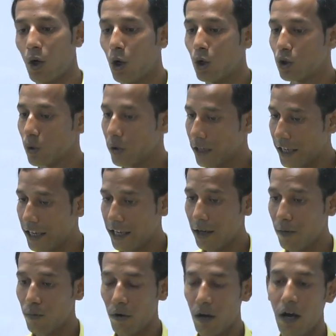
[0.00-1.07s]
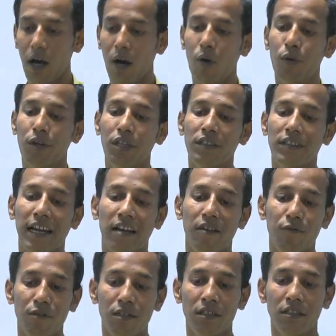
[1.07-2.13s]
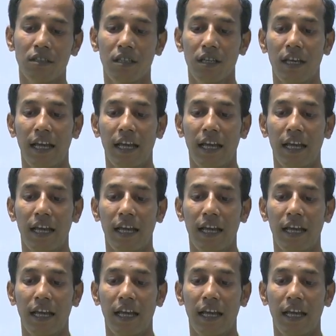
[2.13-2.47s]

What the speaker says: So here how it is advanced,